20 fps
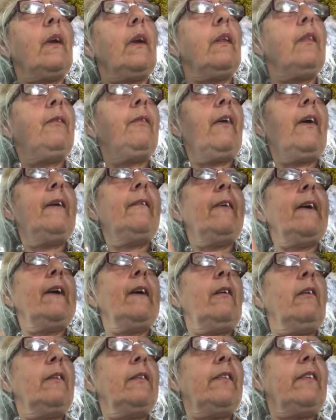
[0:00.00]
It's very, very
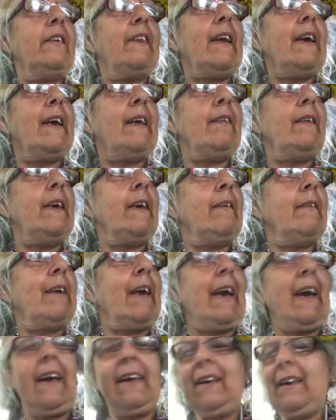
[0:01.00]
hot today in the
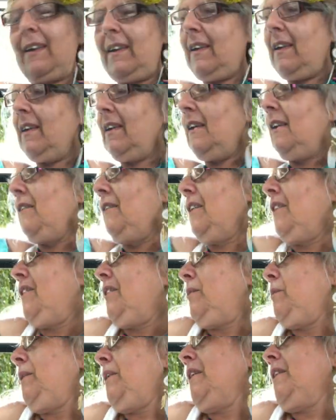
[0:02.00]
UK, which
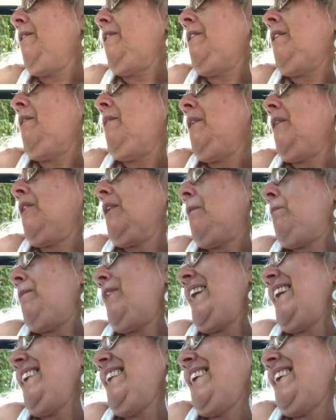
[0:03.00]
is beautiful. I'm not
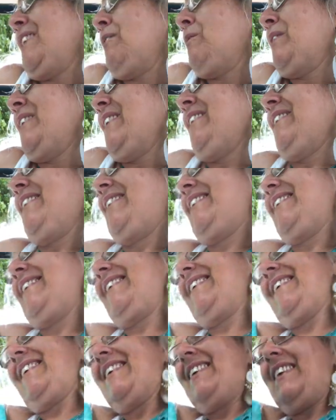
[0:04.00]
complaining, but
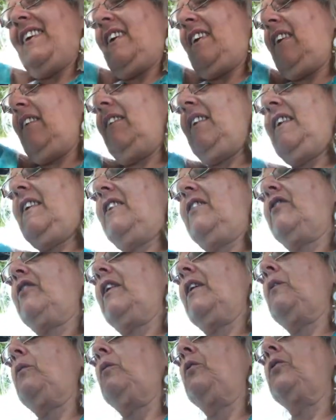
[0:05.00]
you need to
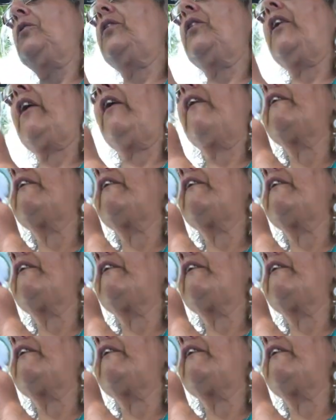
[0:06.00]
drink water.